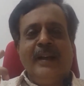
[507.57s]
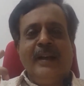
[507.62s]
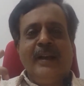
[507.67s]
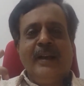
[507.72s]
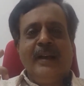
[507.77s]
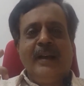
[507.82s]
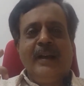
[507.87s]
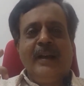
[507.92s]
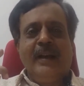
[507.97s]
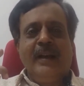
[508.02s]

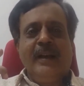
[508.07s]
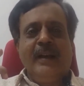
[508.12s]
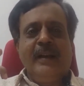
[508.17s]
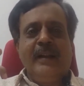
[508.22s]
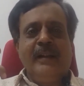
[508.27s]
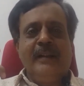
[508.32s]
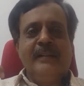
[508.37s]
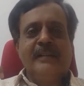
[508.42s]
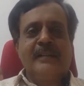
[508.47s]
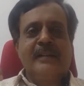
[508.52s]
And
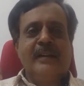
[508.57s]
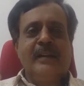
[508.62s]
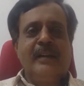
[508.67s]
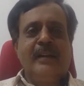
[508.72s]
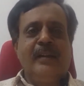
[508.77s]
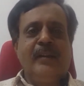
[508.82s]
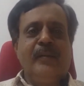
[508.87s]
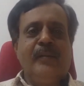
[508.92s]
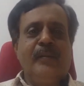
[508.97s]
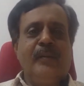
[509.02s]

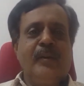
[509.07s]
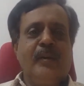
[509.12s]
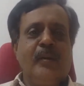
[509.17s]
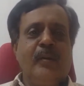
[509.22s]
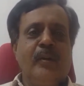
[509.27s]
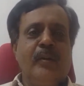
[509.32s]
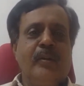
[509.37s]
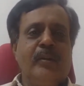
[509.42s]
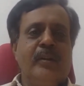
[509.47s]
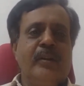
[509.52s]
instead, if you are
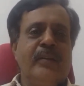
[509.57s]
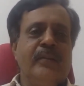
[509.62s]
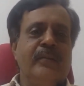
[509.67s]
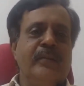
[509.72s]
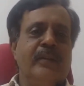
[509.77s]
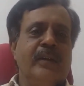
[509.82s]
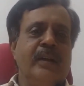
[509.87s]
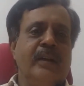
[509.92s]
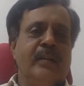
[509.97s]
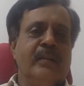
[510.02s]
going to give
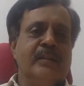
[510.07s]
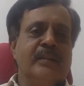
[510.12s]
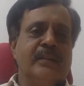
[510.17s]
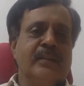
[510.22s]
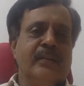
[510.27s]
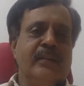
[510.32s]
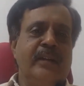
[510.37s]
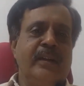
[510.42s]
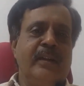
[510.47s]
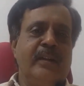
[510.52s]
a
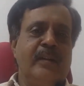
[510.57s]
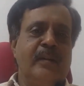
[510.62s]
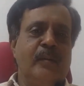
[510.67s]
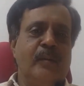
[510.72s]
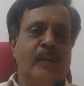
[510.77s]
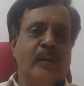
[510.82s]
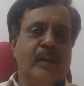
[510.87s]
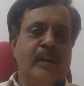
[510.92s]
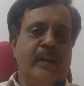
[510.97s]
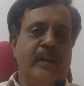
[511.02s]

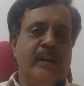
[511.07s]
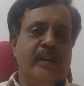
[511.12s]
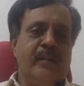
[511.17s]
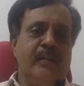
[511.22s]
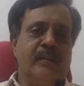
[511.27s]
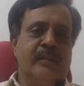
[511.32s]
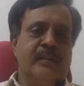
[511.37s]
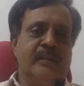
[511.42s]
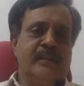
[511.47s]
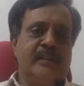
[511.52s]
70-year-old lady
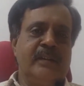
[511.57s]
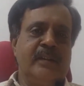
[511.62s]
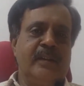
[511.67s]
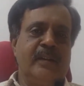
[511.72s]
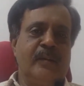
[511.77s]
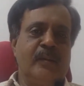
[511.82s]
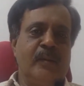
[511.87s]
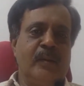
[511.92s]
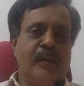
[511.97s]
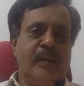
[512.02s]
or
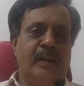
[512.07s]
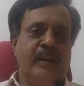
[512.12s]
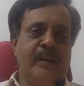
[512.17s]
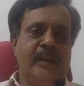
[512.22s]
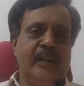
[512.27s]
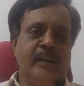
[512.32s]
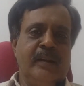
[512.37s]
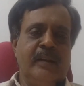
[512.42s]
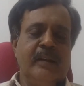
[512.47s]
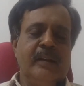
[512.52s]
60-year-old
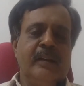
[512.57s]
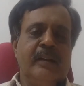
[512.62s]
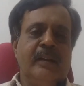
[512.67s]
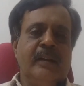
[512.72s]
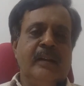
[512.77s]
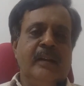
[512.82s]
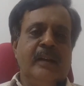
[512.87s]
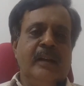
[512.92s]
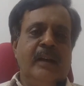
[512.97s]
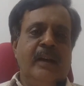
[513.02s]
lady
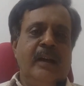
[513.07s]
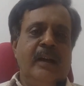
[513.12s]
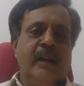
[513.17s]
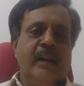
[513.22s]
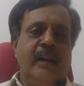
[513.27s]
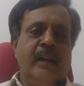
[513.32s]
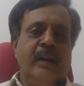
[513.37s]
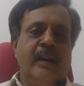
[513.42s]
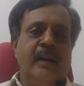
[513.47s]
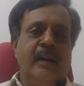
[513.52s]

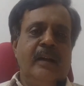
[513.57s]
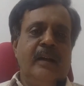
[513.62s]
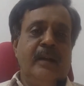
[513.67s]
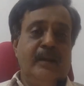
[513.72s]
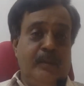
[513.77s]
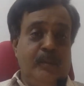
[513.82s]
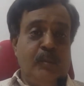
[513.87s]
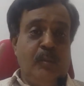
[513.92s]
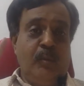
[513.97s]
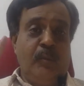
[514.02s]

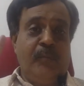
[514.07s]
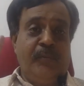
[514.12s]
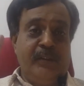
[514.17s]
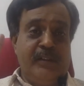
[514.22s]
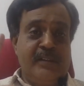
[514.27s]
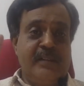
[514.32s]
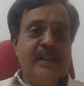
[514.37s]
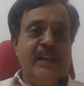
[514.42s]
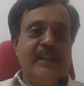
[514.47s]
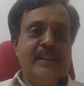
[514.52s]
who
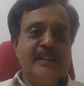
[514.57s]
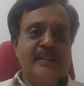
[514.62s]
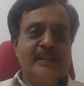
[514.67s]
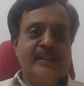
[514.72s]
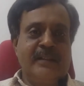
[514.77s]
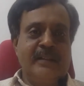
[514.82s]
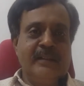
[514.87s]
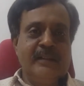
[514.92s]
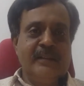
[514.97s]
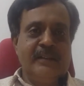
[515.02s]
fits that
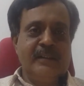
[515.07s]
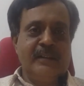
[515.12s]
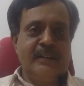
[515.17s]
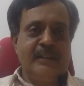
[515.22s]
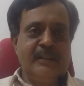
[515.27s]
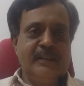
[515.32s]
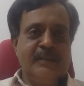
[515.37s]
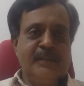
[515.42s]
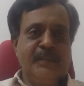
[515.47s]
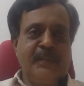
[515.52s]

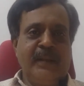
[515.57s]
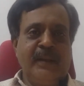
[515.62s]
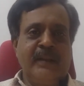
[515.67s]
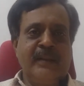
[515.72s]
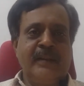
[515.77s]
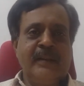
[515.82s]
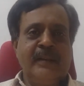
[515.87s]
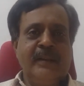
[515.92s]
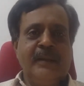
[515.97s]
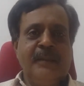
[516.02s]

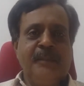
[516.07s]
spec,